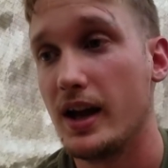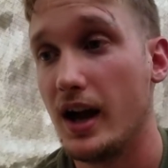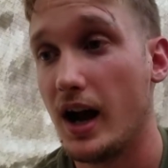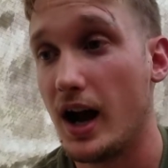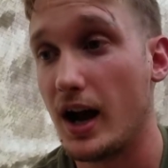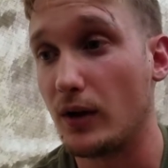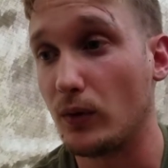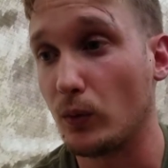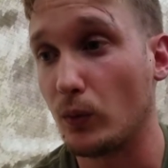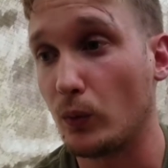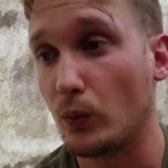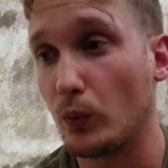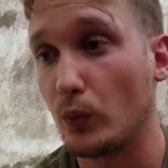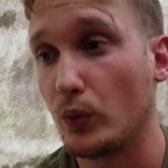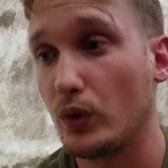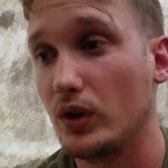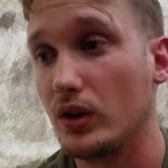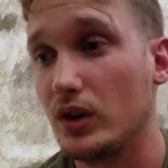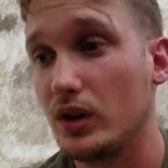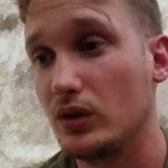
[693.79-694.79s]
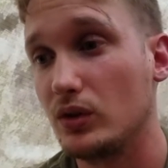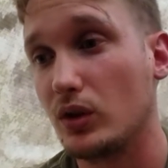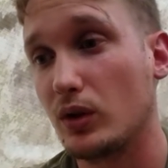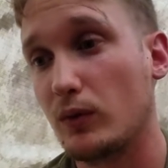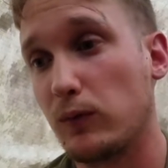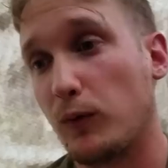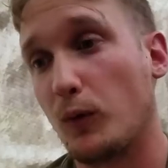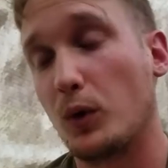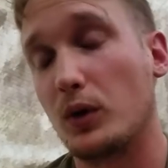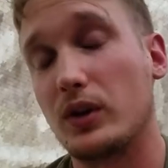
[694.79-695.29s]
I really look
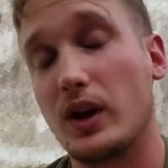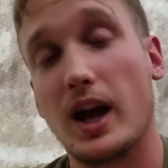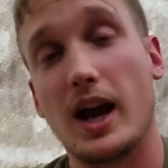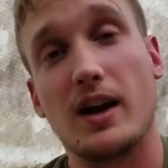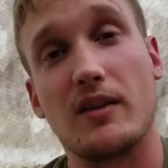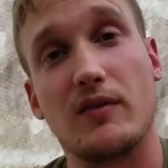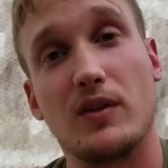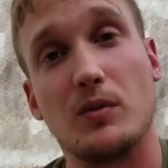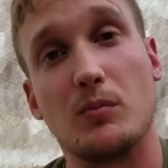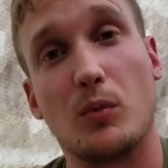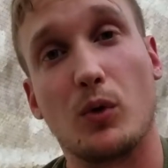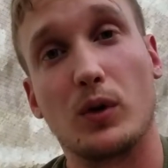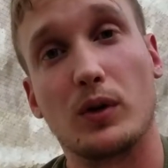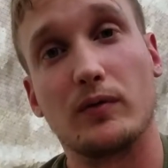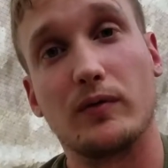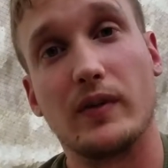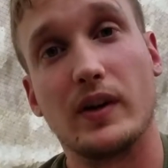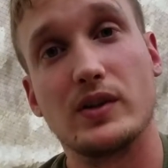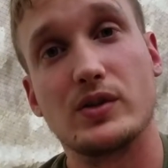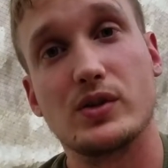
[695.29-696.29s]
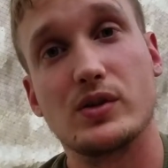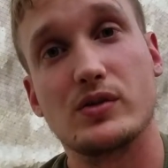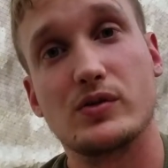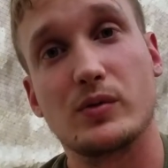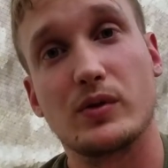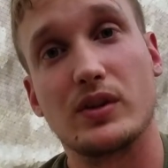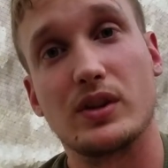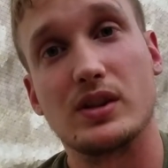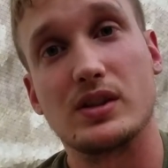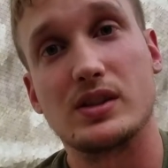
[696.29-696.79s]
forward to having more adventures
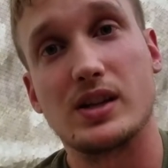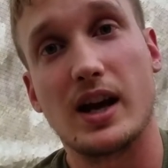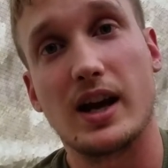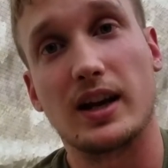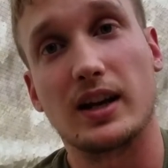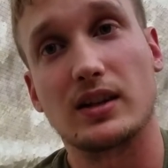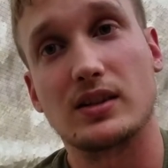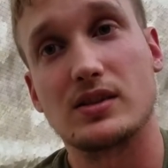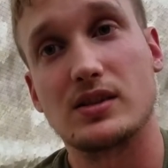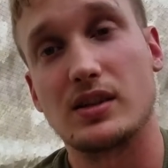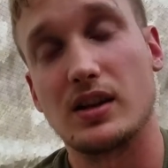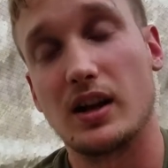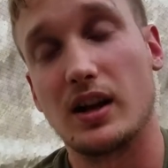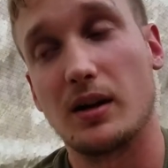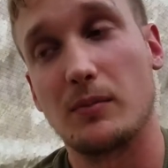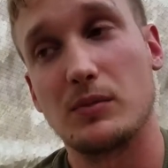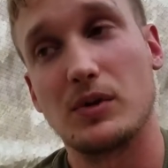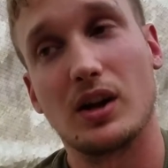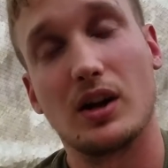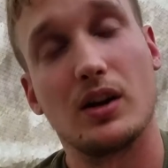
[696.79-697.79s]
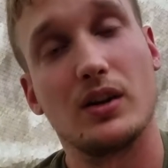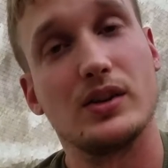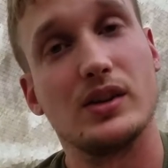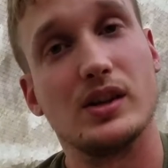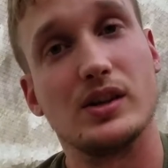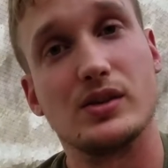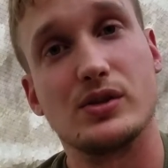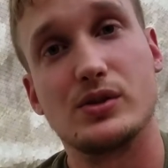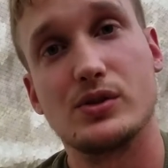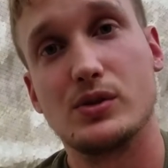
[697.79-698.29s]
with this axe, and I'm telling you,
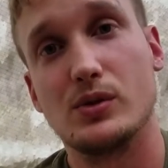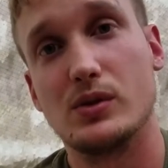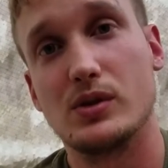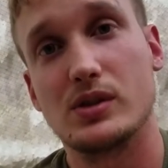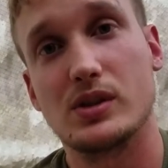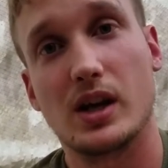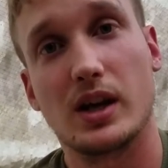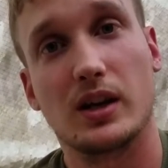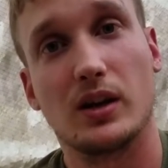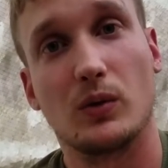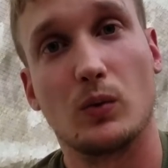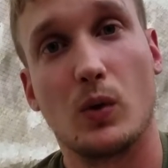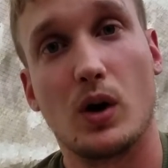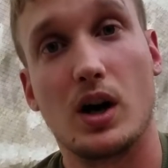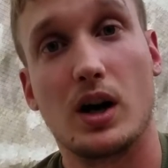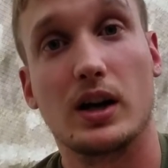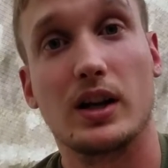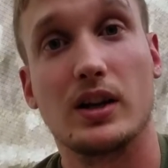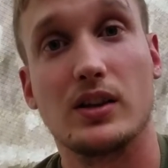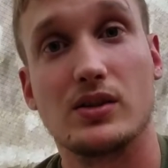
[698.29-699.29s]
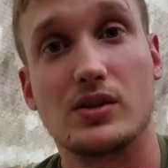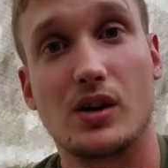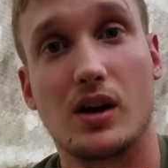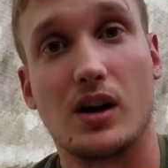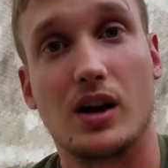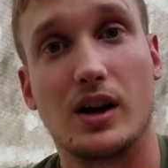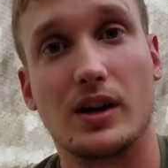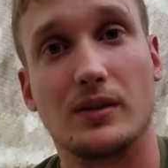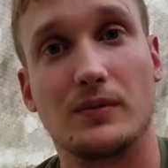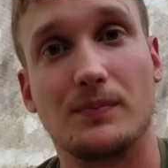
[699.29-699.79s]
as soon as I can walk, it's
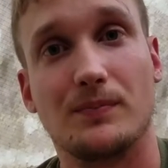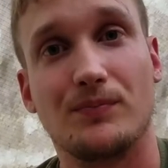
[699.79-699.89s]
on.